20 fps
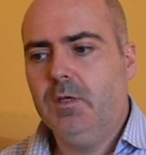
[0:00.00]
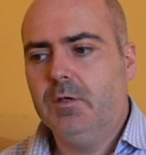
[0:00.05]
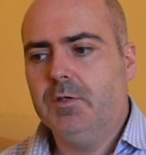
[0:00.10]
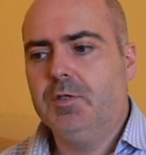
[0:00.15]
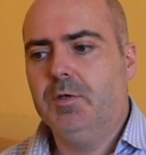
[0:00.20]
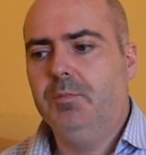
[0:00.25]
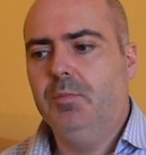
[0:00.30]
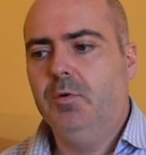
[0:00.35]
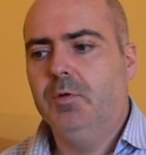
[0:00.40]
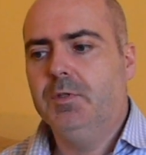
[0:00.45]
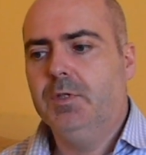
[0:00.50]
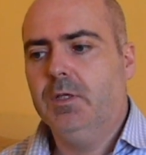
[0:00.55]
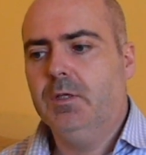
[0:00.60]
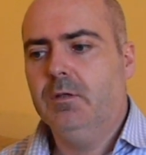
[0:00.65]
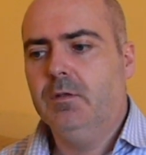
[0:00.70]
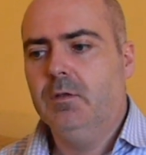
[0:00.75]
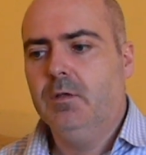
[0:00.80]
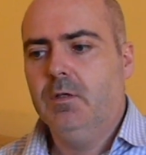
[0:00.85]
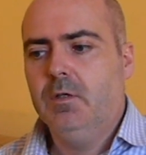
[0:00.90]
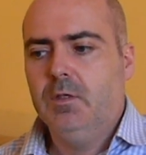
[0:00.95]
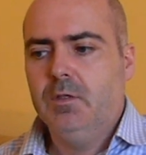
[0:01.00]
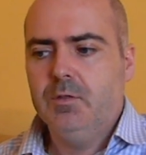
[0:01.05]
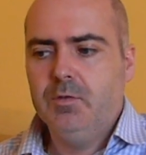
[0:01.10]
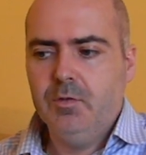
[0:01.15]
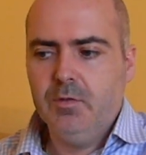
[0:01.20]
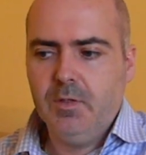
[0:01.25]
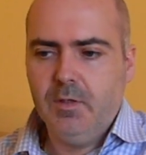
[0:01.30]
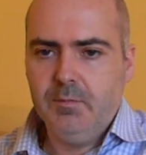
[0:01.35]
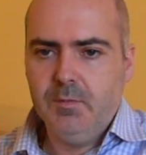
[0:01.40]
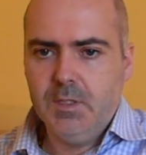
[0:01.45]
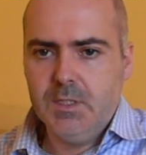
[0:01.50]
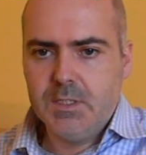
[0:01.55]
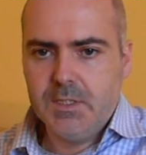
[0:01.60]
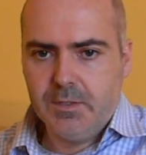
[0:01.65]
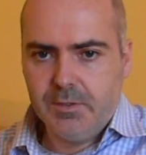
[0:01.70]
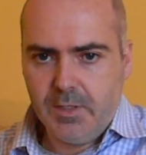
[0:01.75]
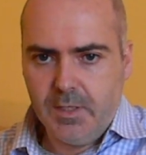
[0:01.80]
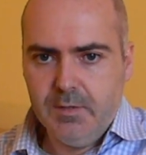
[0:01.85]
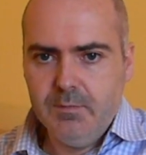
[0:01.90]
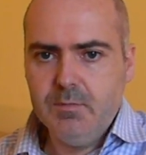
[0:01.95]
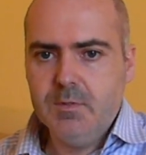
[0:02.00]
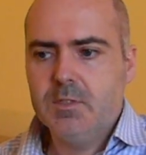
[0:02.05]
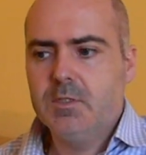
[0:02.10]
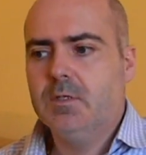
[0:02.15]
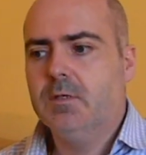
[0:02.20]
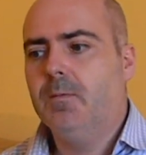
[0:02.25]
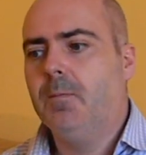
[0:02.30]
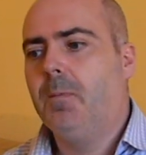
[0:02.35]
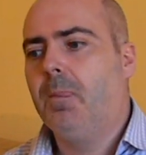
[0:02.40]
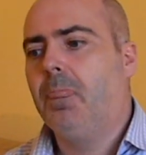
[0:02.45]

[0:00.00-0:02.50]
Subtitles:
us reporting to them these crimes,